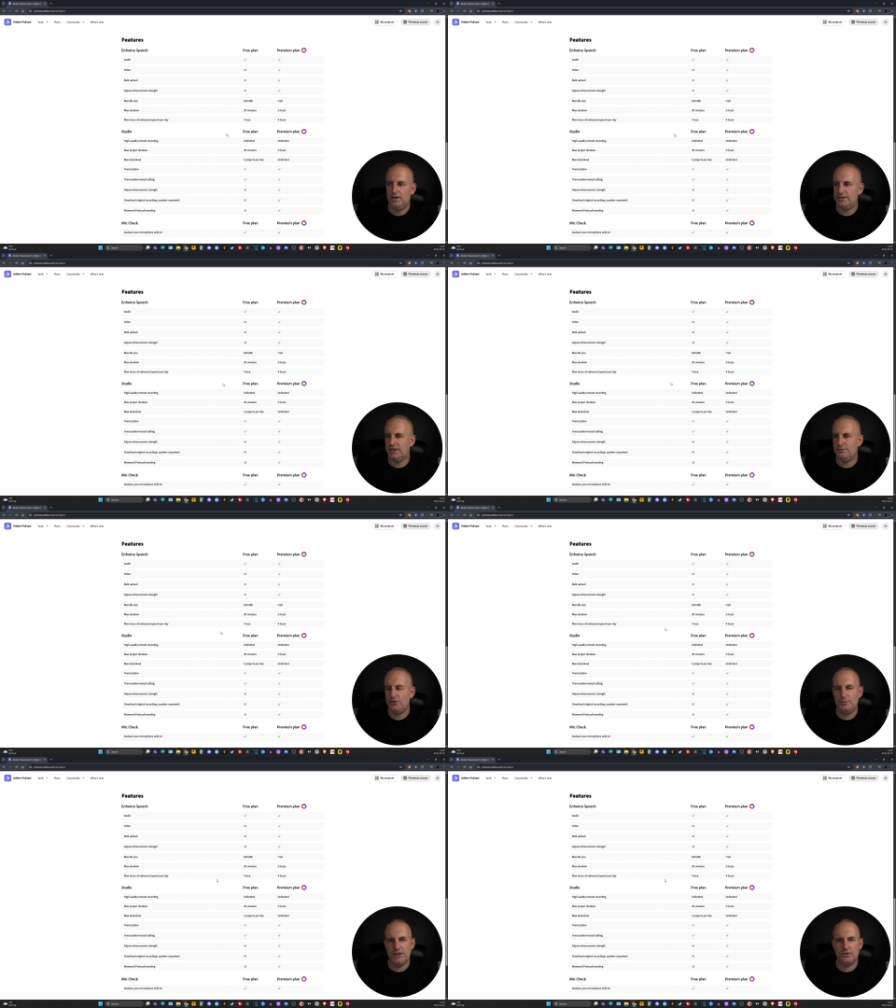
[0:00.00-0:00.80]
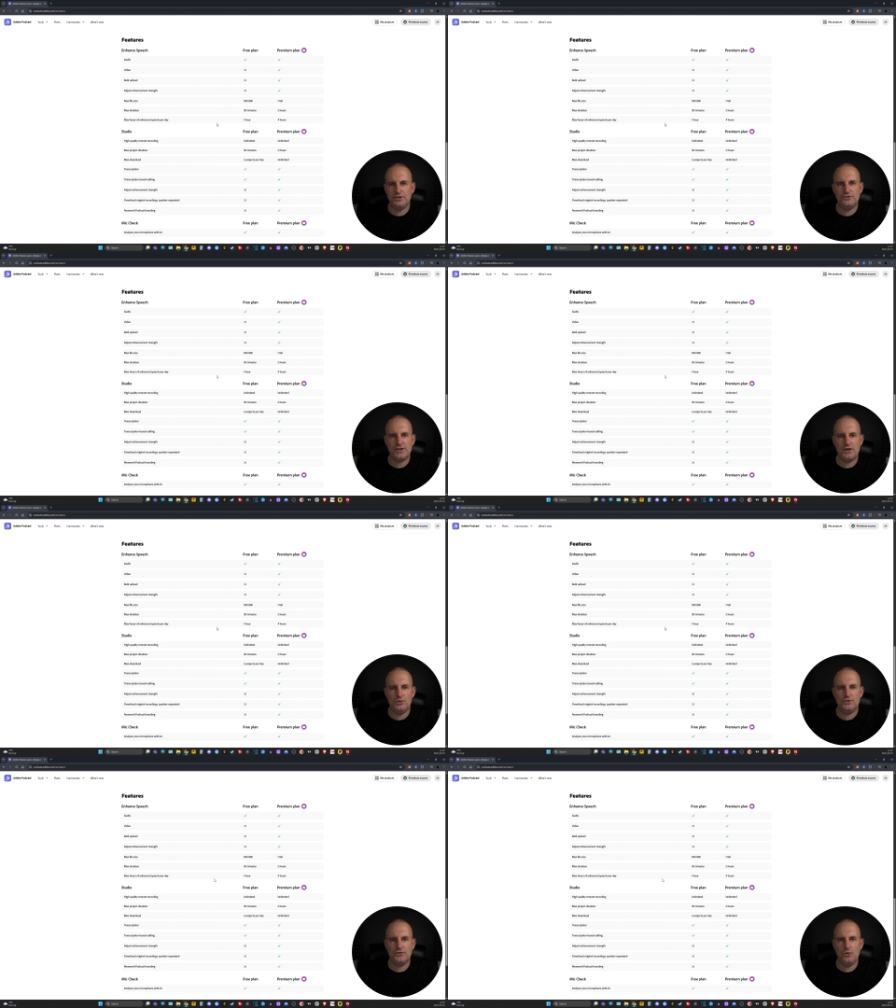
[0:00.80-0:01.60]
I think if you've been on this
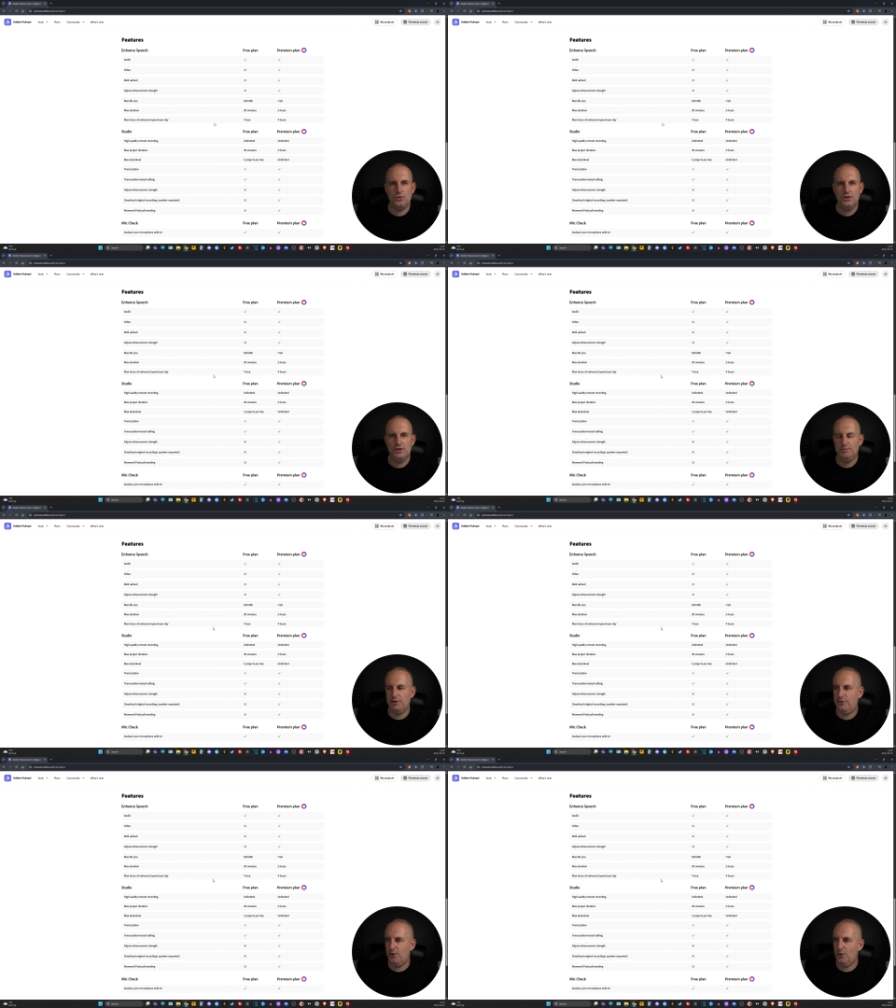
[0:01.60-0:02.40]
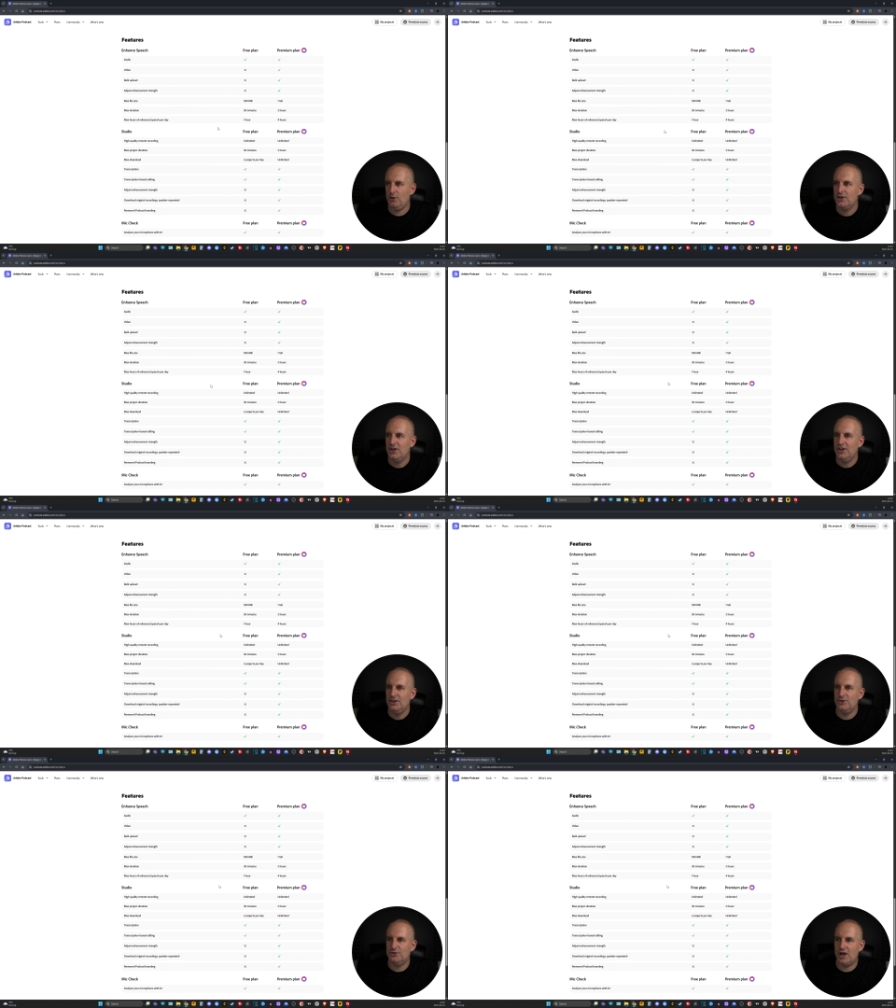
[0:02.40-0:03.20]
channel at all before,
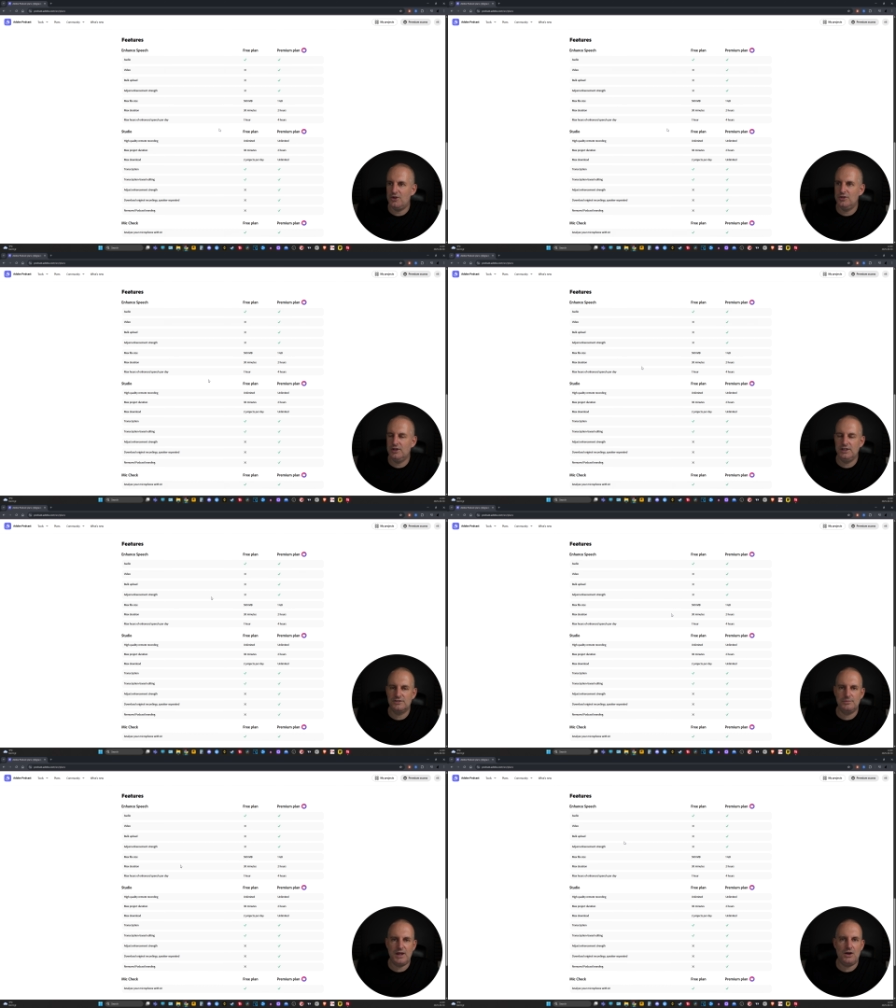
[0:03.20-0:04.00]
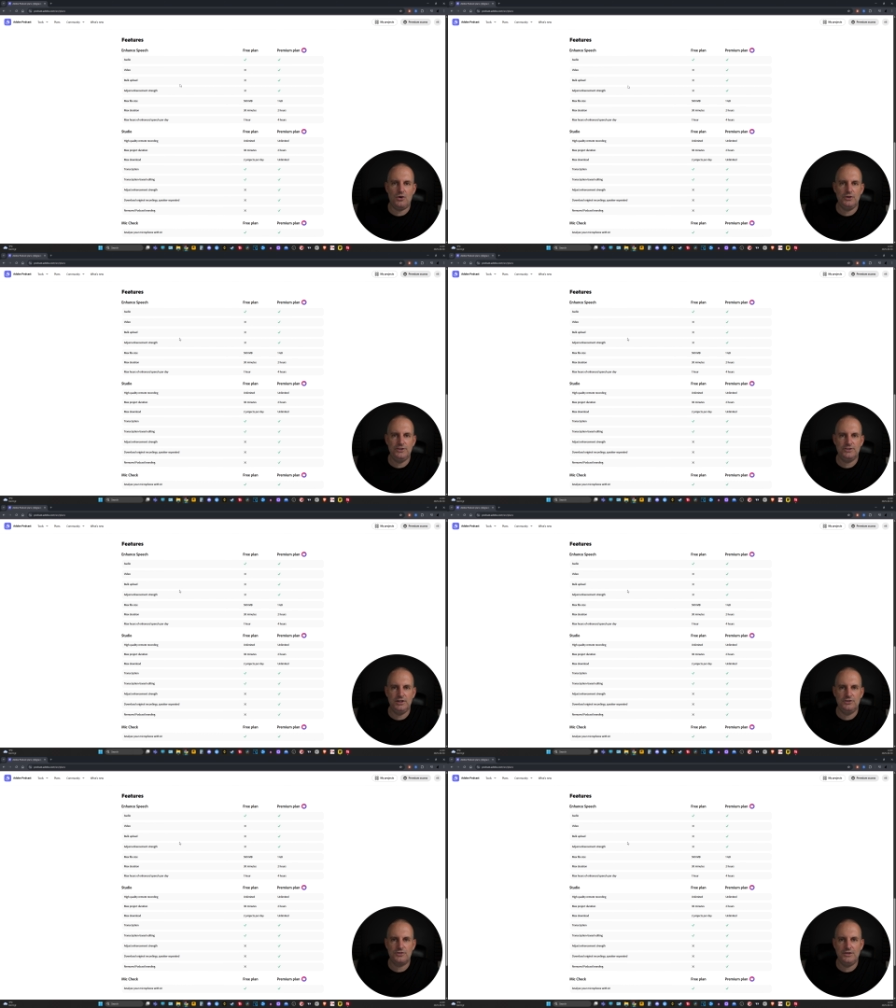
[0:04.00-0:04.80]
you'll know that it's about
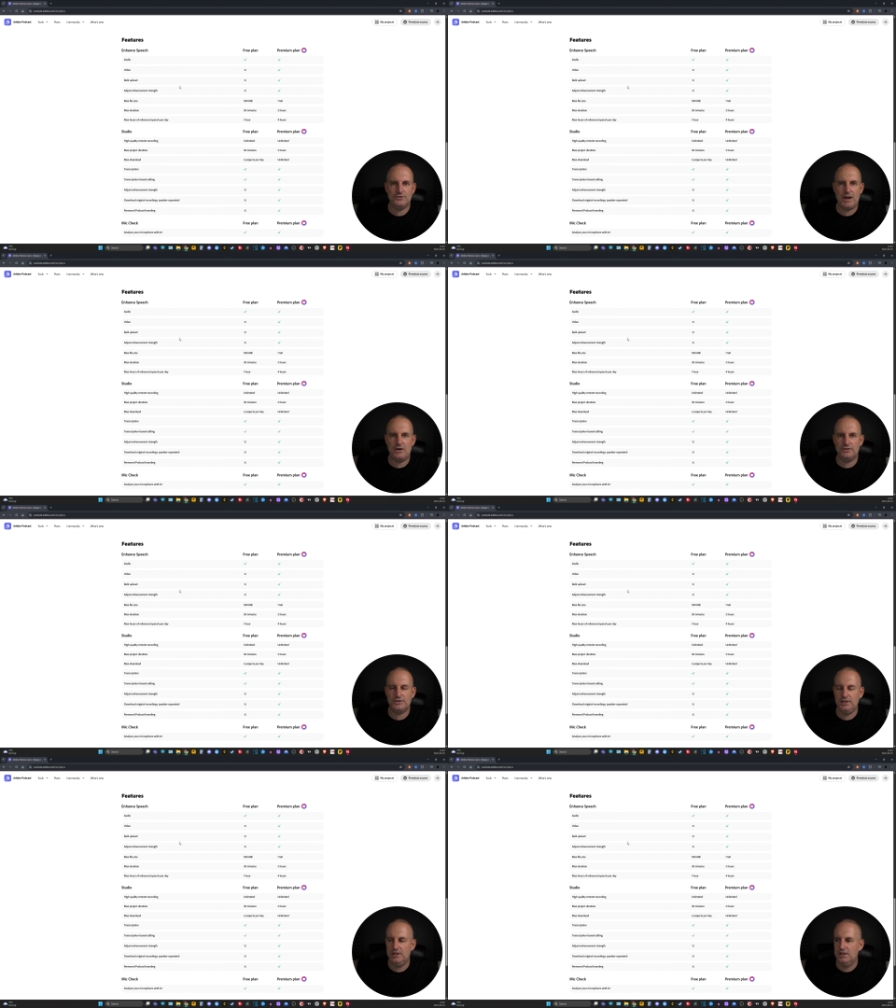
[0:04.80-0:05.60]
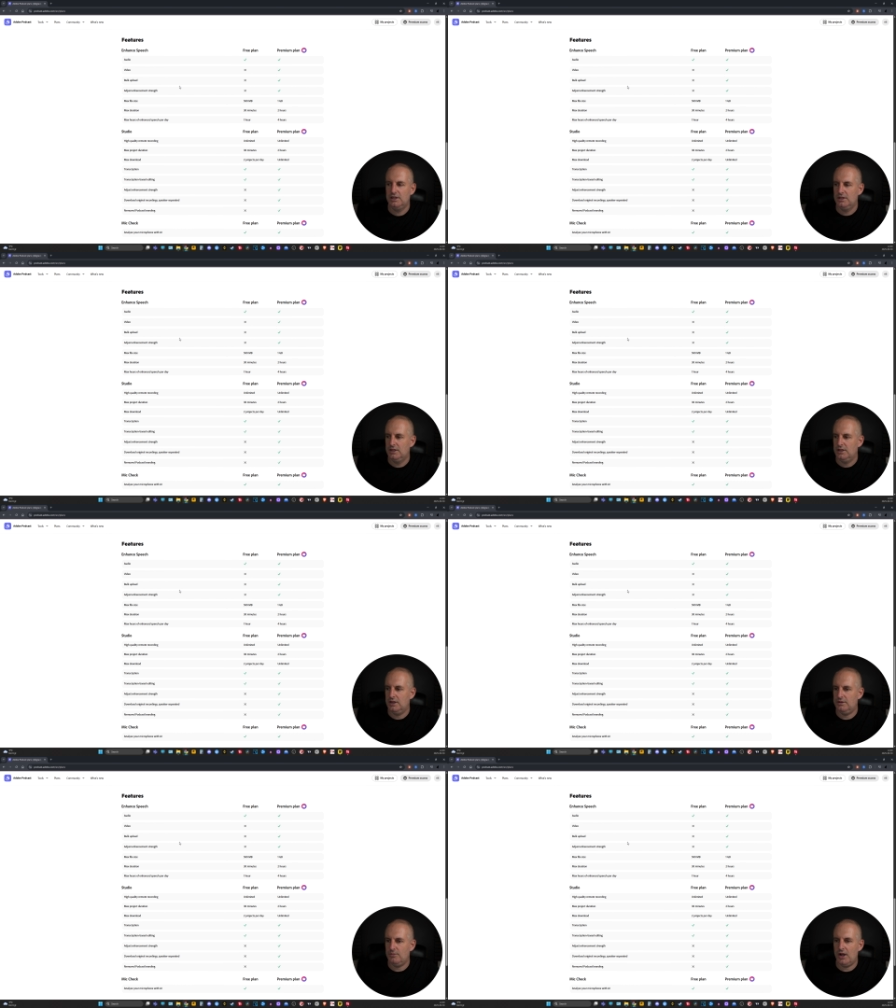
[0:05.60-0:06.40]
honesty and transparency
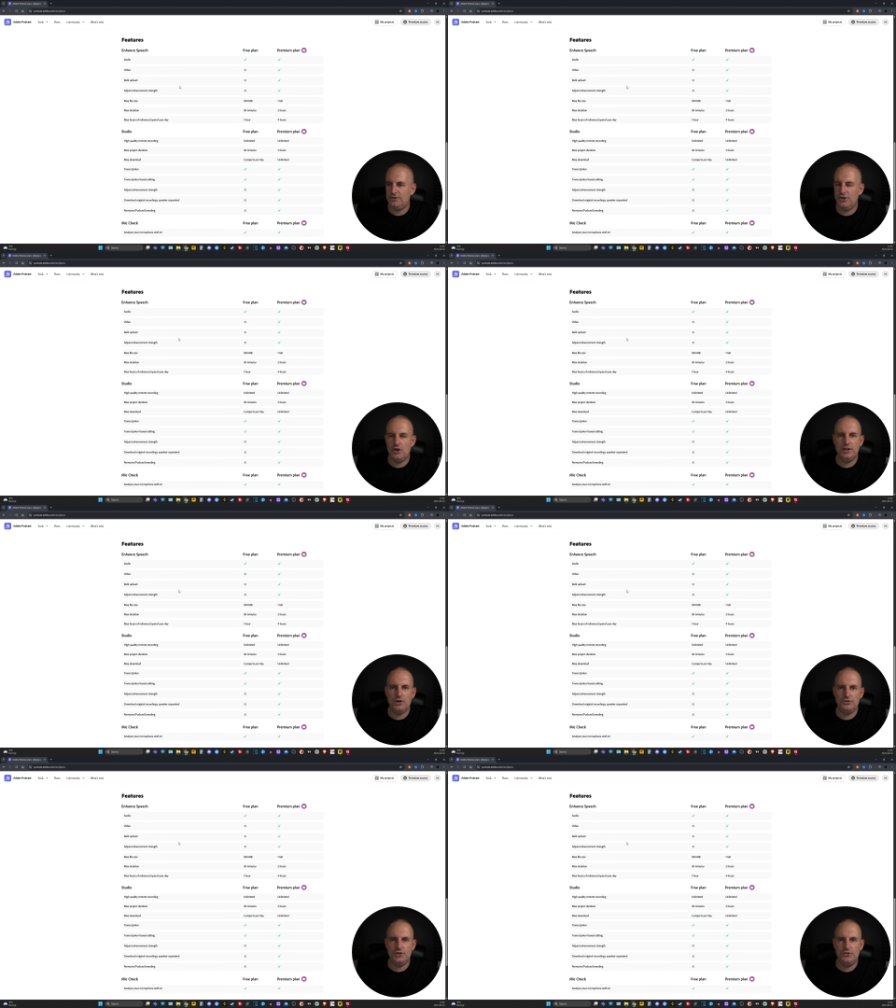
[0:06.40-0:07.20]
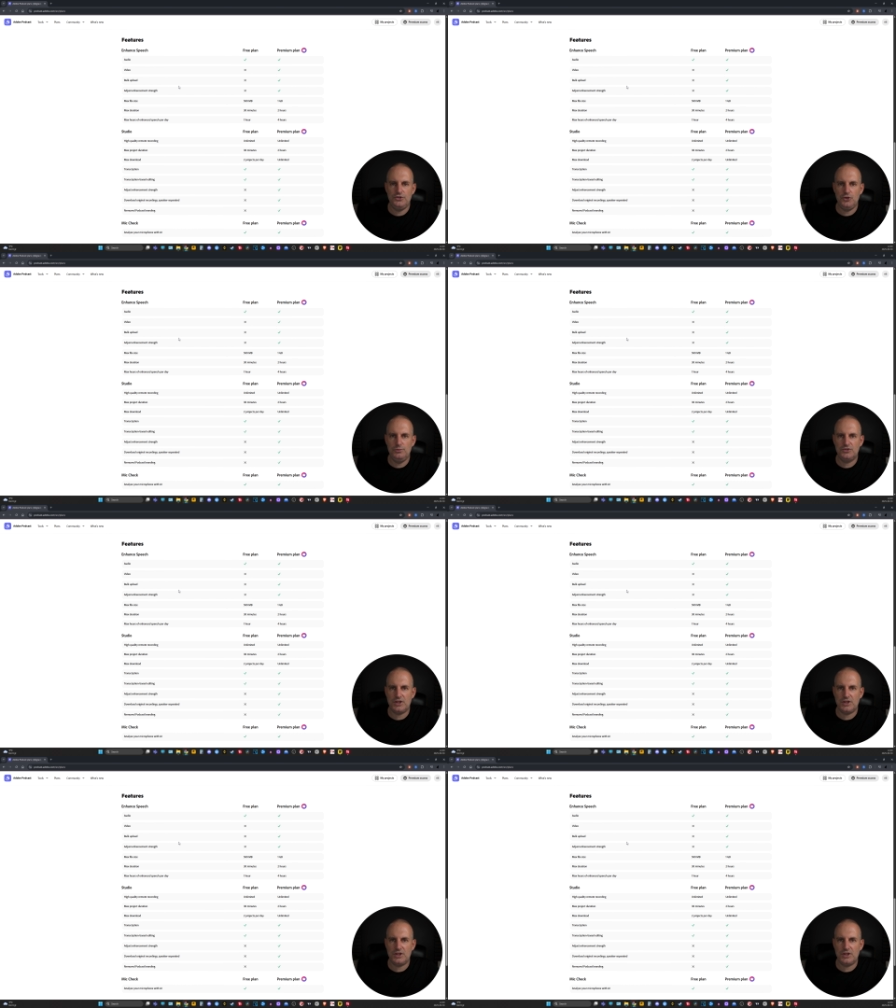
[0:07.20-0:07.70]
and my journey on YouTube.